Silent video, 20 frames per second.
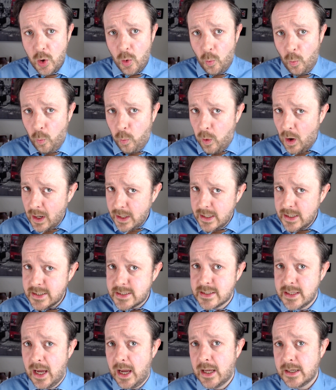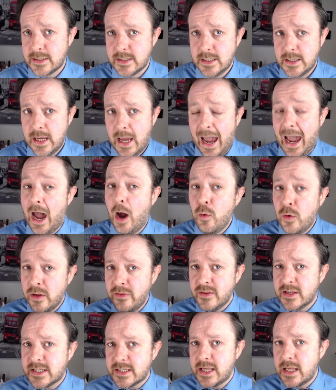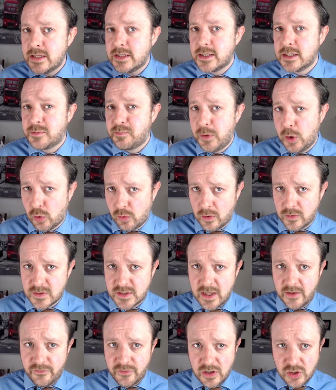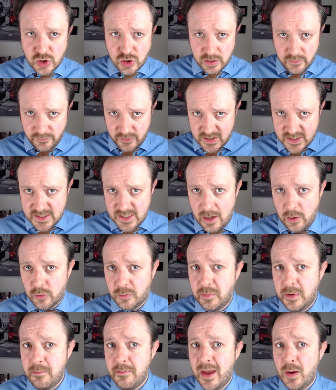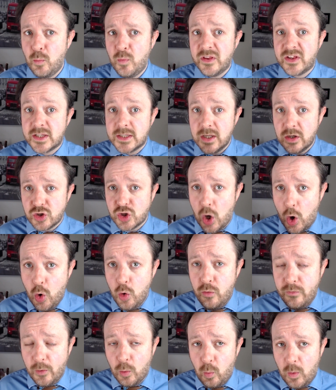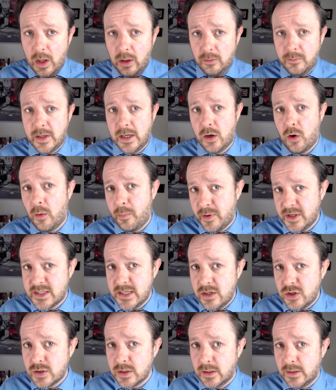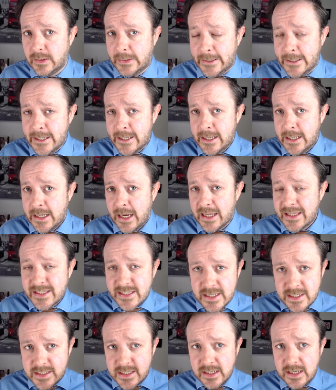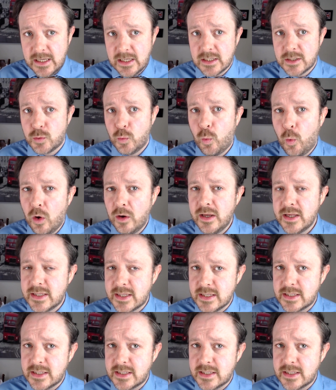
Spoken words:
Why is that? How can the Census Bureau's definition of the South be met with such overwhelming opposition? And since it is, what is the